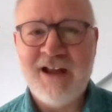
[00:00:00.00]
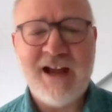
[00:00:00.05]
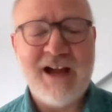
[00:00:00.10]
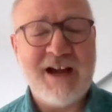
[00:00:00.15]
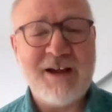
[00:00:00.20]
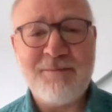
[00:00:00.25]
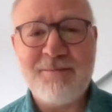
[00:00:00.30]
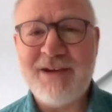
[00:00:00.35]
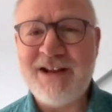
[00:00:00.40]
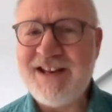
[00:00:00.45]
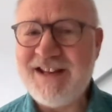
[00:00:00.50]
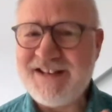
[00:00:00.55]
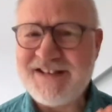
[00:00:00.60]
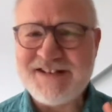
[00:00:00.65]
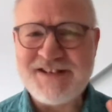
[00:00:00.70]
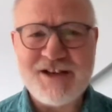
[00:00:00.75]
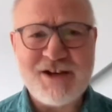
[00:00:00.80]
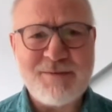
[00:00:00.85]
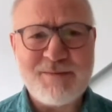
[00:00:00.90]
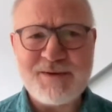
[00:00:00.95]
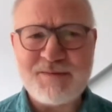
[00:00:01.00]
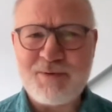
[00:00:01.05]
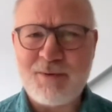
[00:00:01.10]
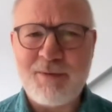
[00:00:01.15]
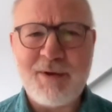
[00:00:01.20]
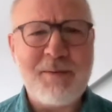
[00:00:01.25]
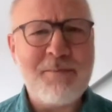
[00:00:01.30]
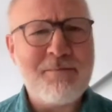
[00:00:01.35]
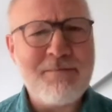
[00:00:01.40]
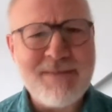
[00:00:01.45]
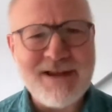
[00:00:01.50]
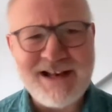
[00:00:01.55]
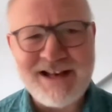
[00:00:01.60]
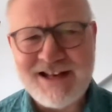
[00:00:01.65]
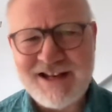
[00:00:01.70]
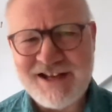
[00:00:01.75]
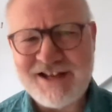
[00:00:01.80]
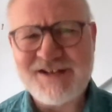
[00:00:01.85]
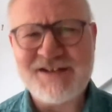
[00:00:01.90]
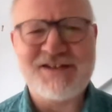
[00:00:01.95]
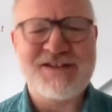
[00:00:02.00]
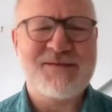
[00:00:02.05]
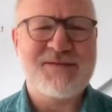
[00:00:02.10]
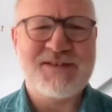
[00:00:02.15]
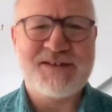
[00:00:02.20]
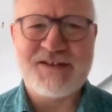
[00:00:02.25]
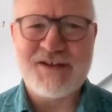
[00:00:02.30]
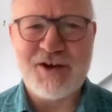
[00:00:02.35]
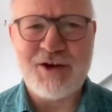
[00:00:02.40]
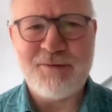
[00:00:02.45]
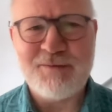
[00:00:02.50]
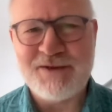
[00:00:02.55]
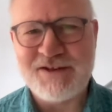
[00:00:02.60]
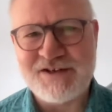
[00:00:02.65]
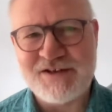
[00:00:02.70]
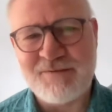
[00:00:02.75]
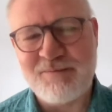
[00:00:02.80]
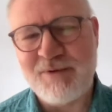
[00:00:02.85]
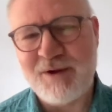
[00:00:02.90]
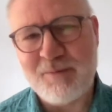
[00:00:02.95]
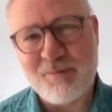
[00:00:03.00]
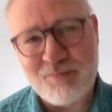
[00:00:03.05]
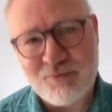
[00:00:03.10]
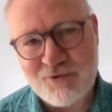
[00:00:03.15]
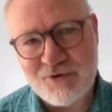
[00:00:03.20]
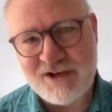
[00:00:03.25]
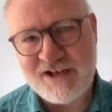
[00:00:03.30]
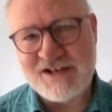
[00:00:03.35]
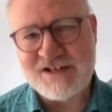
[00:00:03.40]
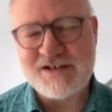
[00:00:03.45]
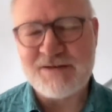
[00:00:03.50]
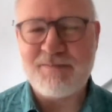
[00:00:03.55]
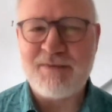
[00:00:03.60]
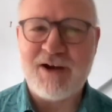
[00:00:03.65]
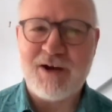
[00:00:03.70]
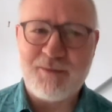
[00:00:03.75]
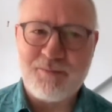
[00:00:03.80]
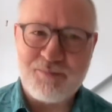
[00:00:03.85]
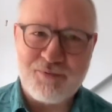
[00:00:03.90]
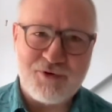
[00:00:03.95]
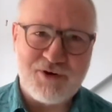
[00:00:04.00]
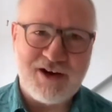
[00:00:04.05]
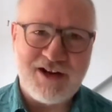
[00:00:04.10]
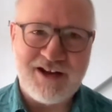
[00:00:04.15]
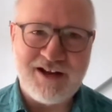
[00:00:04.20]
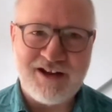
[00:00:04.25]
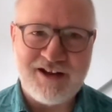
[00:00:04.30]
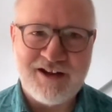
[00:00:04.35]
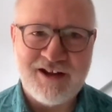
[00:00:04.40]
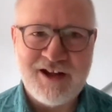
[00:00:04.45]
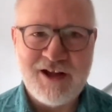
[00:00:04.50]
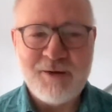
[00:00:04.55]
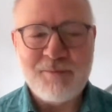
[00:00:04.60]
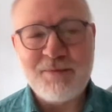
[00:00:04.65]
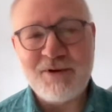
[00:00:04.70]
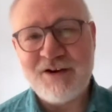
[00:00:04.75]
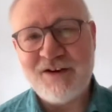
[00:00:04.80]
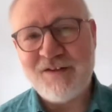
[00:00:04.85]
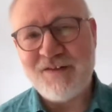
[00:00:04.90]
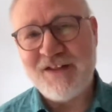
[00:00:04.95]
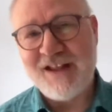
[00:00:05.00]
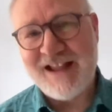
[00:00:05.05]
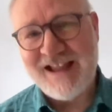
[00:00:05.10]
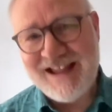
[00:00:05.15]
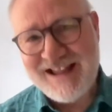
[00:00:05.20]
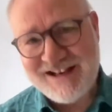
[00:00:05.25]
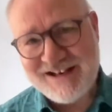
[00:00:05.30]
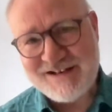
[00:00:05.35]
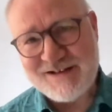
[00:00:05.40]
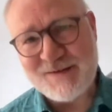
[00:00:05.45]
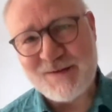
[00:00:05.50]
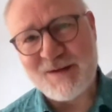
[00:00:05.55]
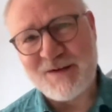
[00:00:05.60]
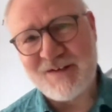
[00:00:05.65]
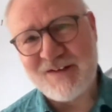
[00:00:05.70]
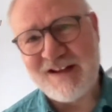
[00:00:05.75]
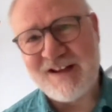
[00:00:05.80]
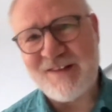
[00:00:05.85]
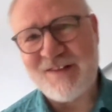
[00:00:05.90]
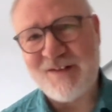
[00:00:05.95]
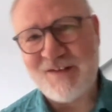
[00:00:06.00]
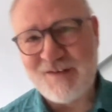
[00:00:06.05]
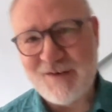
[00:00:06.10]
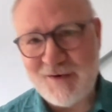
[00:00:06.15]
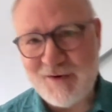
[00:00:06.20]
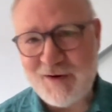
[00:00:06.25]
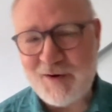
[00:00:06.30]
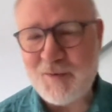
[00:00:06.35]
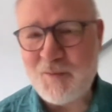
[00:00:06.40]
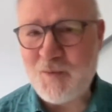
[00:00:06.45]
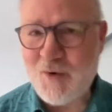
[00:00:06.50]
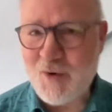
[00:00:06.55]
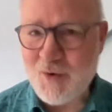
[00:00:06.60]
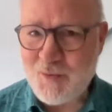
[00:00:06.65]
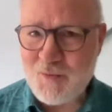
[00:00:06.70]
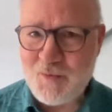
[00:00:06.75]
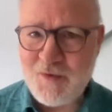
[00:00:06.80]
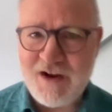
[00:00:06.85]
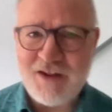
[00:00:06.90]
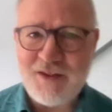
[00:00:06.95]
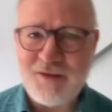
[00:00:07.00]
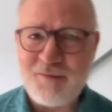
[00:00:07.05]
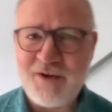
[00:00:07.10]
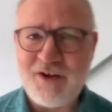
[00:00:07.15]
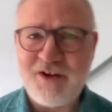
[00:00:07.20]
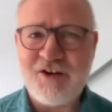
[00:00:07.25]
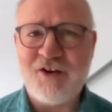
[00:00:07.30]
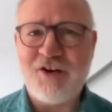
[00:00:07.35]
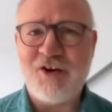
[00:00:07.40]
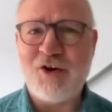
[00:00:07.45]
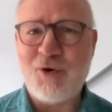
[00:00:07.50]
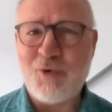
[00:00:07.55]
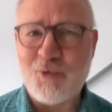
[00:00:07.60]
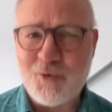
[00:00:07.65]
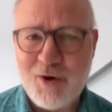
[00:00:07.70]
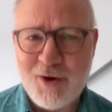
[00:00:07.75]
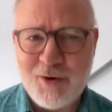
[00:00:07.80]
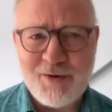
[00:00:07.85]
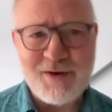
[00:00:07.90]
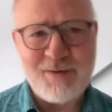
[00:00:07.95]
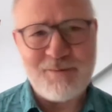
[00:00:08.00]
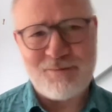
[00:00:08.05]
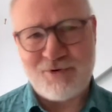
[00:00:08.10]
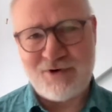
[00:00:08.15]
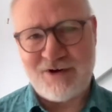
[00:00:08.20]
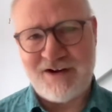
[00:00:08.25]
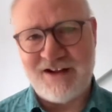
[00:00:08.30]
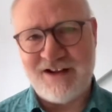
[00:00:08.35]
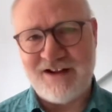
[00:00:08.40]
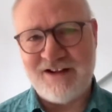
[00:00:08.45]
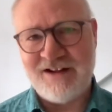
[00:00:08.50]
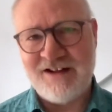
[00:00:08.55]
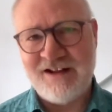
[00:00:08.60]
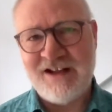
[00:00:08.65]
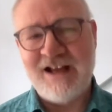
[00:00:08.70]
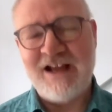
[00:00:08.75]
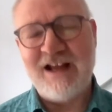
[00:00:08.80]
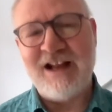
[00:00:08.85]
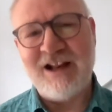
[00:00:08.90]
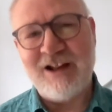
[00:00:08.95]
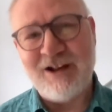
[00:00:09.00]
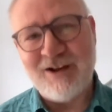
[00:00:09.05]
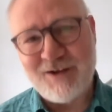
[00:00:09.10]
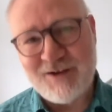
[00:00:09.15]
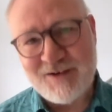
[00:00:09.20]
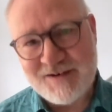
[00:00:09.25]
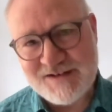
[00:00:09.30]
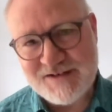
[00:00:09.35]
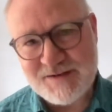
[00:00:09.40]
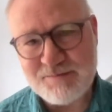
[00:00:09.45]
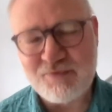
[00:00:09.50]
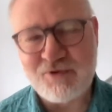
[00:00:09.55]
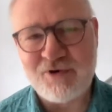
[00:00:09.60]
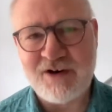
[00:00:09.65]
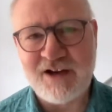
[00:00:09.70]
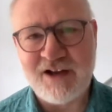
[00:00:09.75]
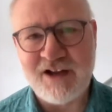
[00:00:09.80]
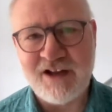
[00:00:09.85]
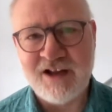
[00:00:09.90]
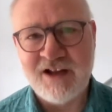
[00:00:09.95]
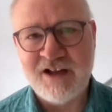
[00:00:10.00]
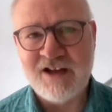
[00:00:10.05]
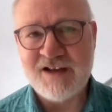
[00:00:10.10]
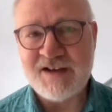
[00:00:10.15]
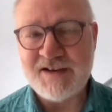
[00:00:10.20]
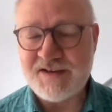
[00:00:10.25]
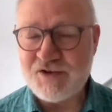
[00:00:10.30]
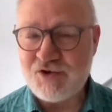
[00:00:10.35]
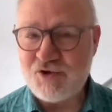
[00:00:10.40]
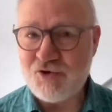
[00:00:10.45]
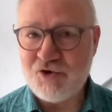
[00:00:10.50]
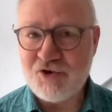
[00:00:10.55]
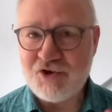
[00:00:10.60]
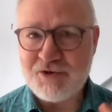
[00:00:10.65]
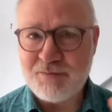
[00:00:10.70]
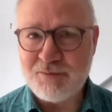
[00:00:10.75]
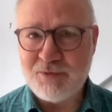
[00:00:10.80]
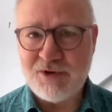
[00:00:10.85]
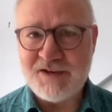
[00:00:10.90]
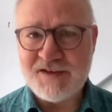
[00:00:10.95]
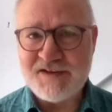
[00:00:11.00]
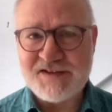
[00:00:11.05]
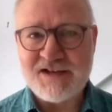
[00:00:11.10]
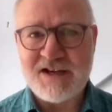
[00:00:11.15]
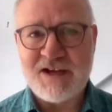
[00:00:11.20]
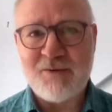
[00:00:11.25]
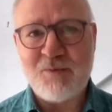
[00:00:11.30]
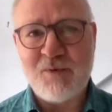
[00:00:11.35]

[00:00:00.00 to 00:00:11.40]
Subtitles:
and many sermons, probably millions of sermons, have been preached about praying. But at the end of the day, there's only one way that we're going to grow in prayer and learn to pray. As George Muller said,